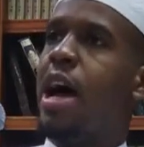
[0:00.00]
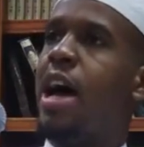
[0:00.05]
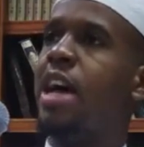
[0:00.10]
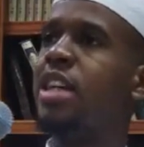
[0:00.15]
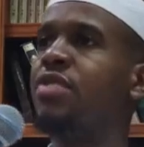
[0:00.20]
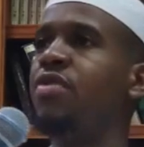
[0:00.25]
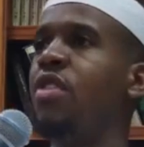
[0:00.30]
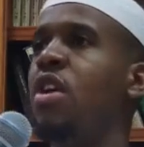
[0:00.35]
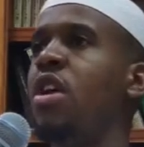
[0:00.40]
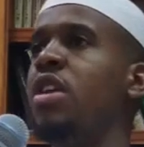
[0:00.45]

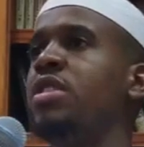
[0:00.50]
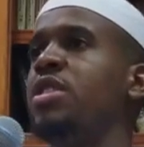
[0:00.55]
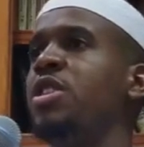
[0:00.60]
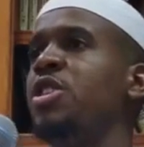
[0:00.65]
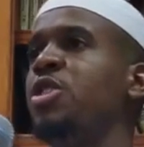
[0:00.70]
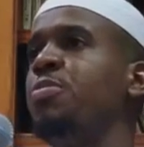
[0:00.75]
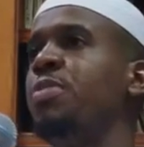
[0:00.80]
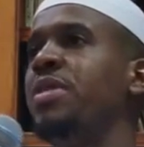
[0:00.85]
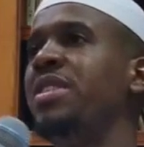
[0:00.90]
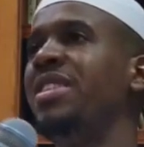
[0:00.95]
As far as
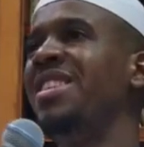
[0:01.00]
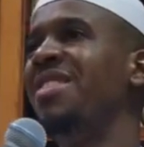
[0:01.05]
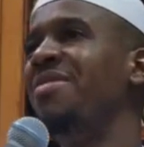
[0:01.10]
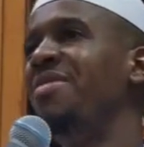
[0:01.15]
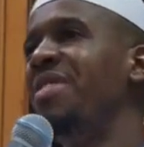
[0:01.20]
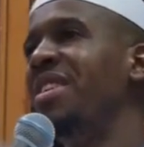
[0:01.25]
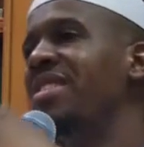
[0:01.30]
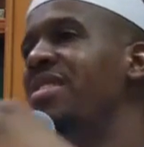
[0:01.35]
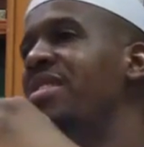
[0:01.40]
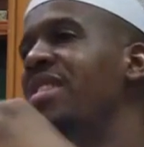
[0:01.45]
the
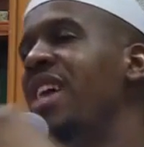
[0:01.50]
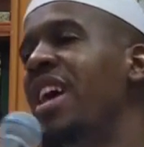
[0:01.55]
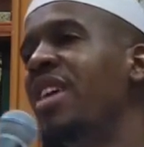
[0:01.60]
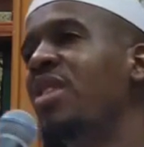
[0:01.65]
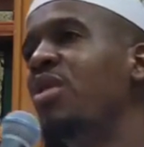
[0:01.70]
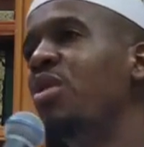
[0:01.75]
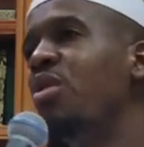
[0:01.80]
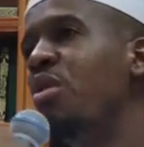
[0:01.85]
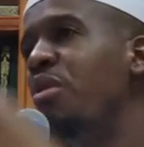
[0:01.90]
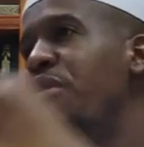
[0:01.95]
specific
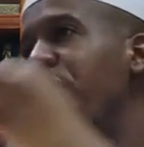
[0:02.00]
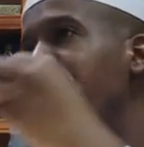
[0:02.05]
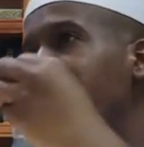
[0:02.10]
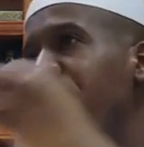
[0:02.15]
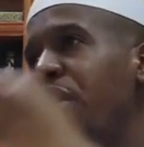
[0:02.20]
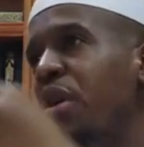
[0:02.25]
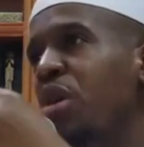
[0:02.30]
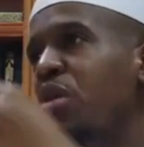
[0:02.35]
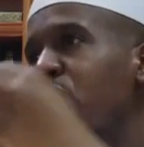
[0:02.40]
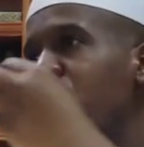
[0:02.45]
technical
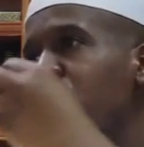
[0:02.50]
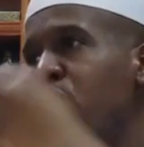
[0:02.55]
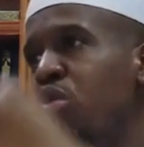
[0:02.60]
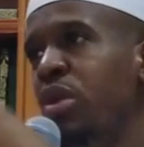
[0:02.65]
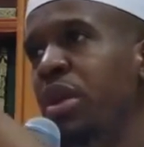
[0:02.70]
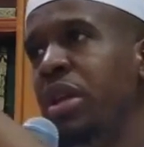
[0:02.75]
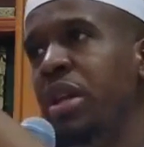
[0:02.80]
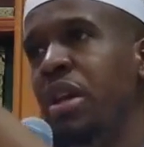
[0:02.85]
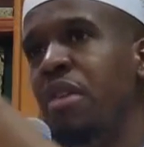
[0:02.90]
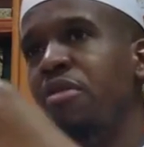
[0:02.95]
fiqh
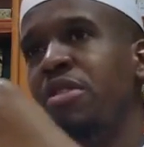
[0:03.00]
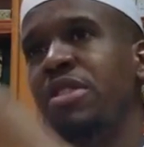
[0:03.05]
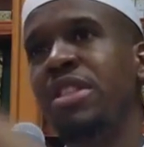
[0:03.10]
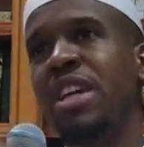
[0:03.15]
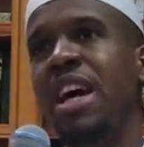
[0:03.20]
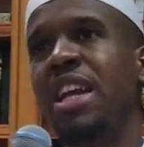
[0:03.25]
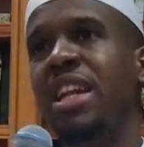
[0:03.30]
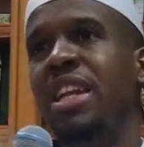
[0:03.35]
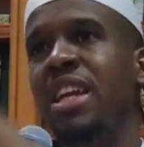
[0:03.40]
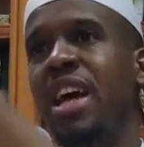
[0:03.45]
ruling of
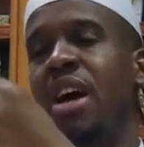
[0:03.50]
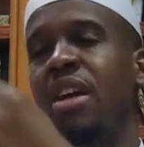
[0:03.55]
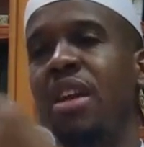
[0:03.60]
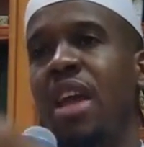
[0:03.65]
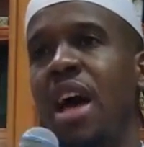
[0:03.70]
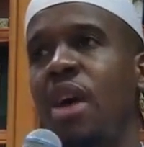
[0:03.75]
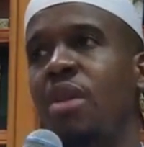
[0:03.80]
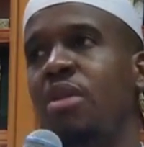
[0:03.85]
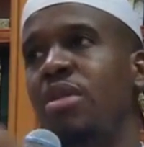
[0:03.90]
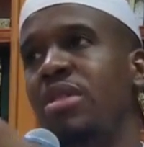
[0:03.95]
reciting
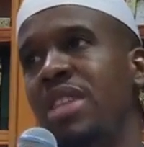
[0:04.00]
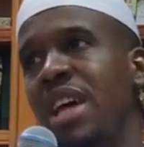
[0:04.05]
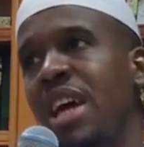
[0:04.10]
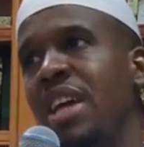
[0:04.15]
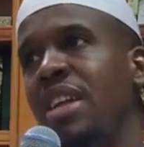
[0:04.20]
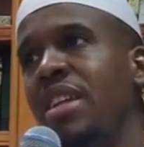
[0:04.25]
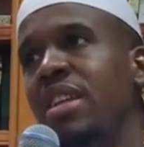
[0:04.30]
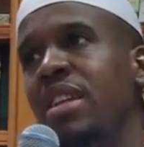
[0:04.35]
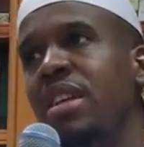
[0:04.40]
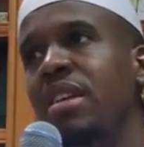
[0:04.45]
aloud or
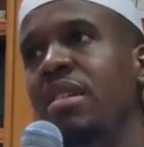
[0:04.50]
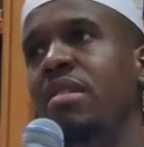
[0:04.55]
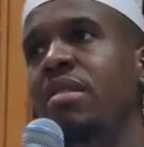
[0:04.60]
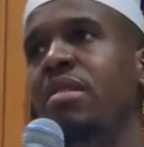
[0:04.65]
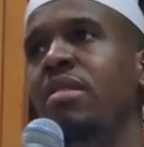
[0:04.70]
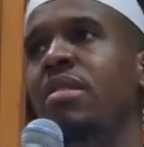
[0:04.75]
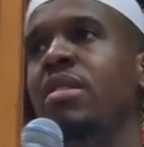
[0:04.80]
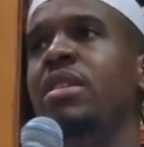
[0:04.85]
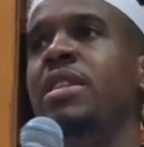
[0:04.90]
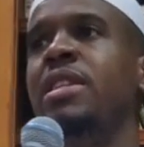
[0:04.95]
silently,
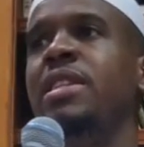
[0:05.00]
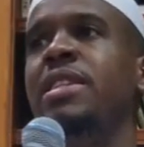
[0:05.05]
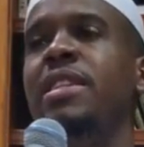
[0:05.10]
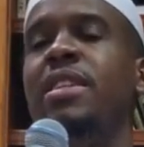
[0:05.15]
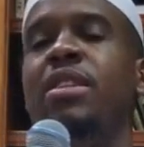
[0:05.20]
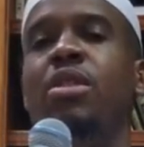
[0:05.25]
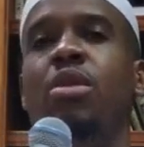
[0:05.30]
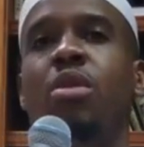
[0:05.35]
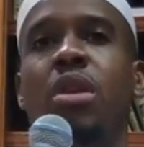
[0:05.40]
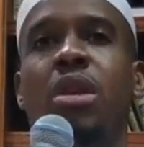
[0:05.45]

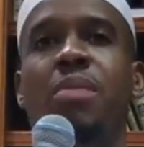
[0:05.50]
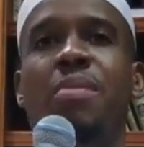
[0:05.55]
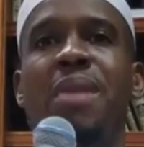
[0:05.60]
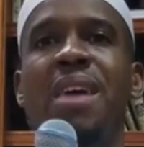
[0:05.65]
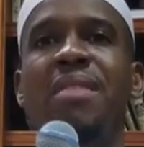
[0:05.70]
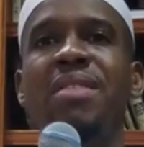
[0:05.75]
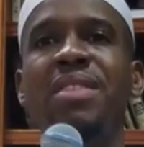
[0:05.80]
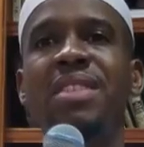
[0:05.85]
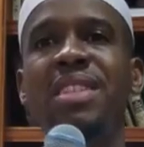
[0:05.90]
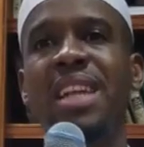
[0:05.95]
then the
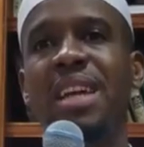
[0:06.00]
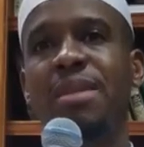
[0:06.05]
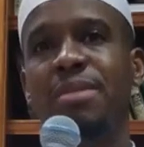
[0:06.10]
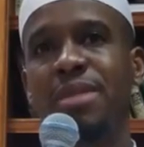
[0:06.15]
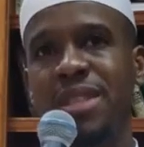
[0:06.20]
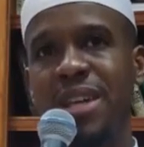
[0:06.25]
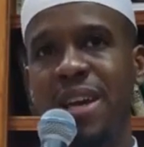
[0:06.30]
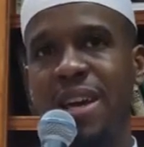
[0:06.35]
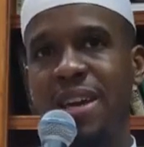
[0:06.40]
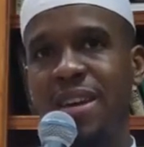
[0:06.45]
ulama of Islam
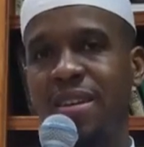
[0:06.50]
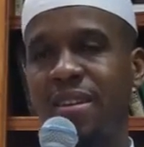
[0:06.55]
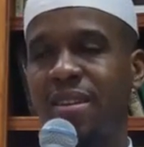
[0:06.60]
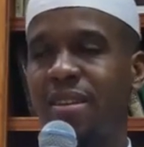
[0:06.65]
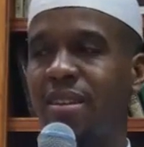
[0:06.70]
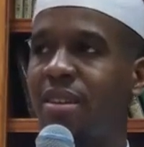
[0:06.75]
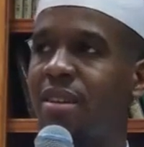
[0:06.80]
say,